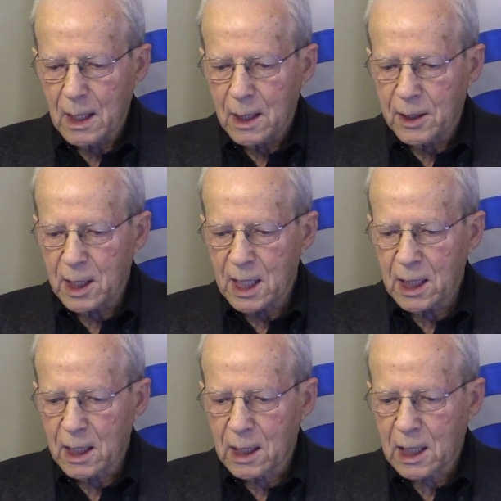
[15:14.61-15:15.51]

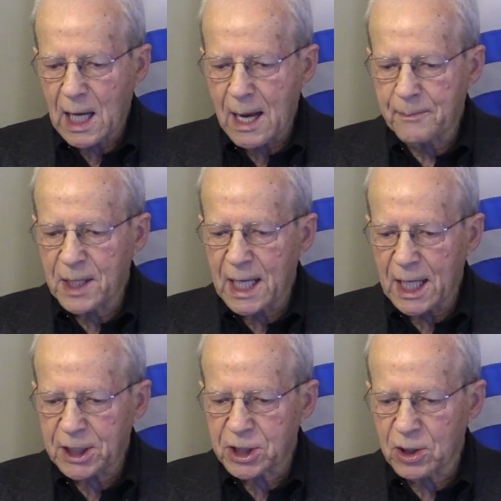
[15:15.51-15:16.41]
the
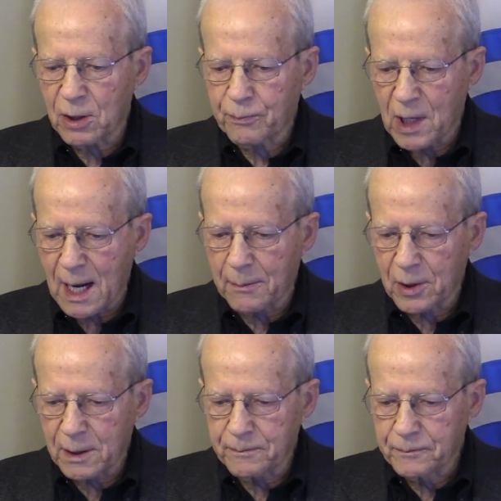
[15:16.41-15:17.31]
combinational
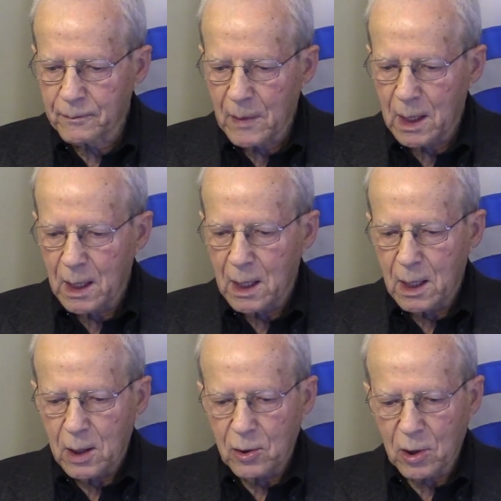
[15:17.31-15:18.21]
problem,
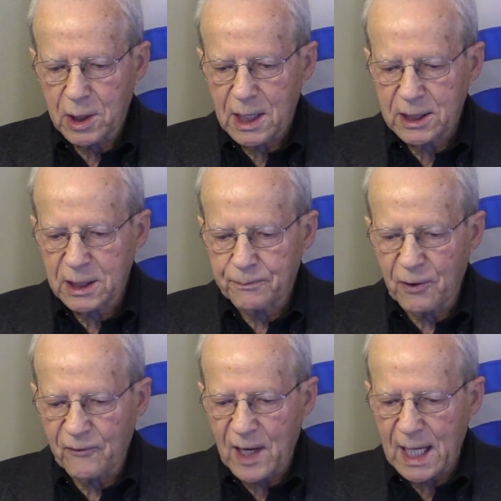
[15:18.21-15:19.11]
nor does it
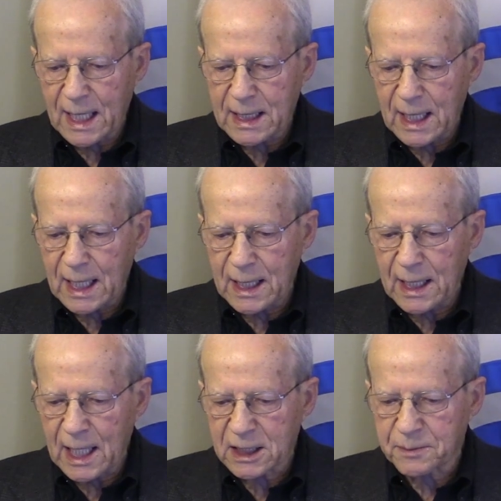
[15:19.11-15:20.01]
provide
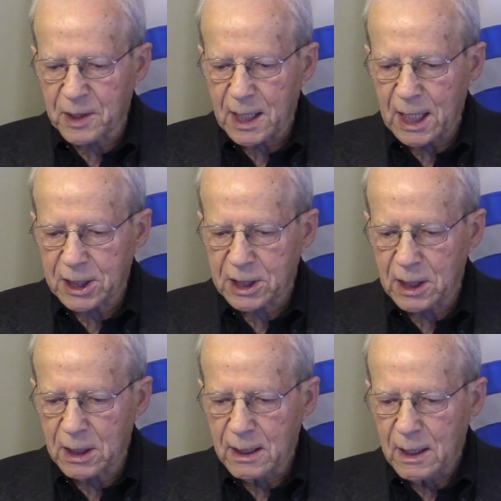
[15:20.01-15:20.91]
any
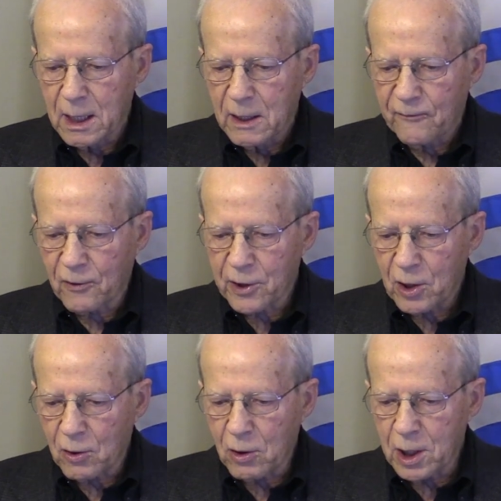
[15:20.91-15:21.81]
explanation for the
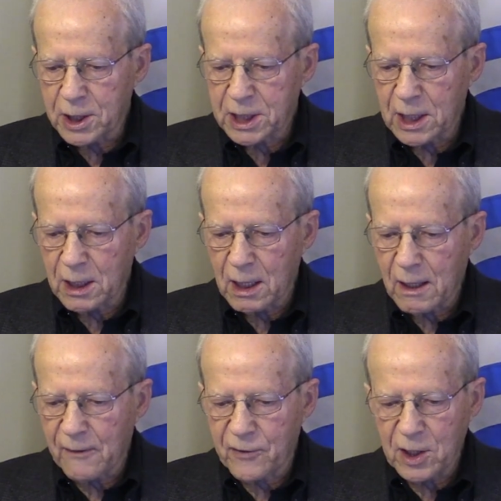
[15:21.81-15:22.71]
origin
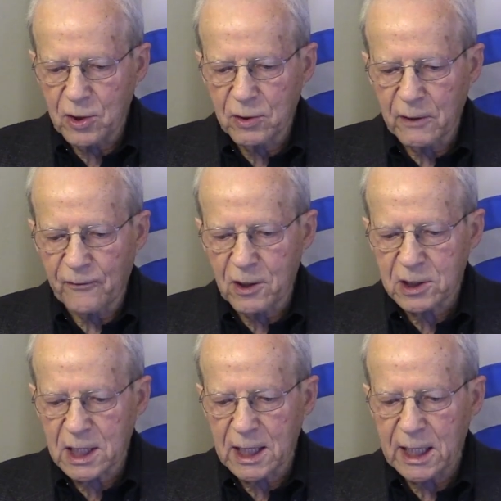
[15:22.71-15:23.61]
of the
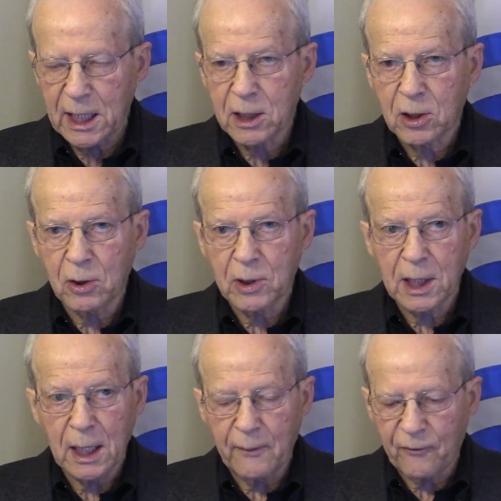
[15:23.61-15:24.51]
universally
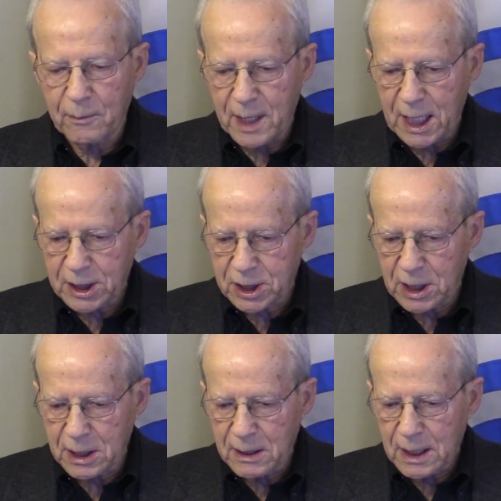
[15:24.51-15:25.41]
encoded
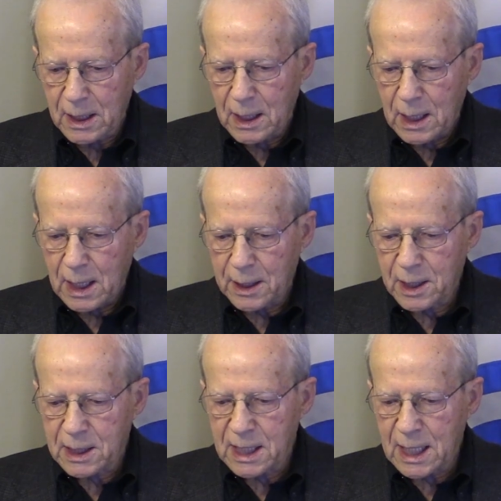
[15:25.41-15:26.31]
information in
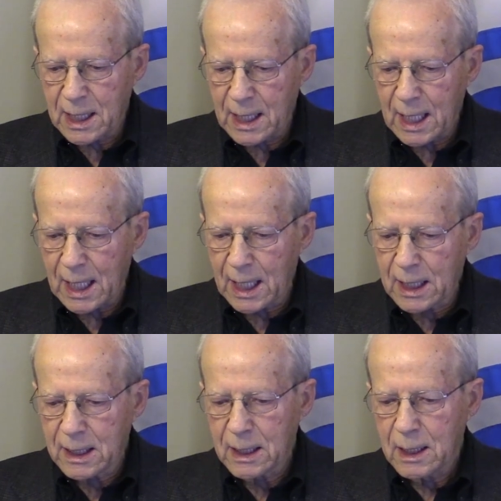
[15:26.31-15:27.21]
the
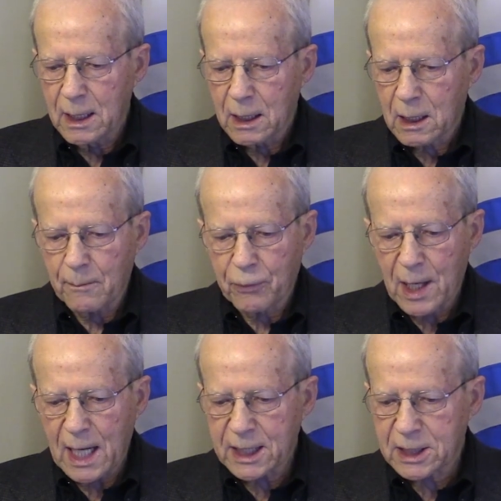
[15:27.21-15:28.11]
DNA
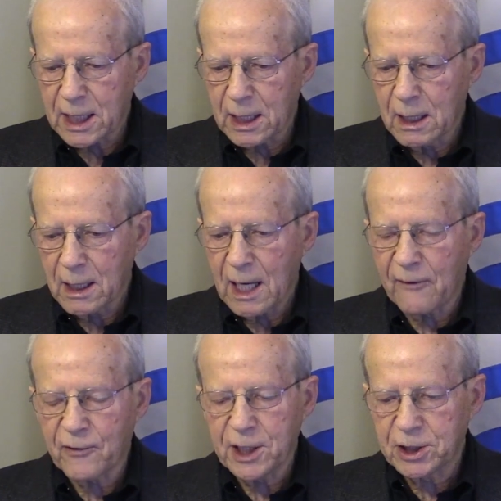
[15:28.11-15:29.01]
comprising
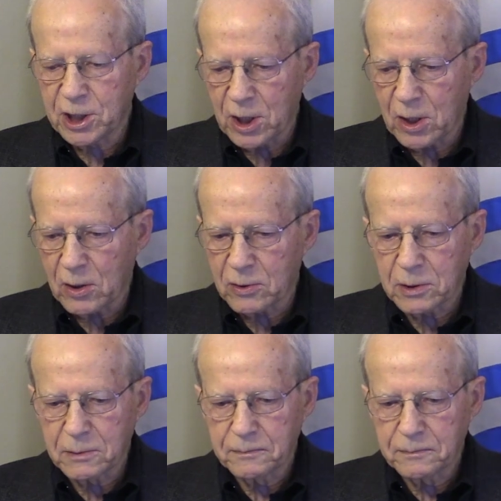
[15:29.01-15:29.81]
every genome.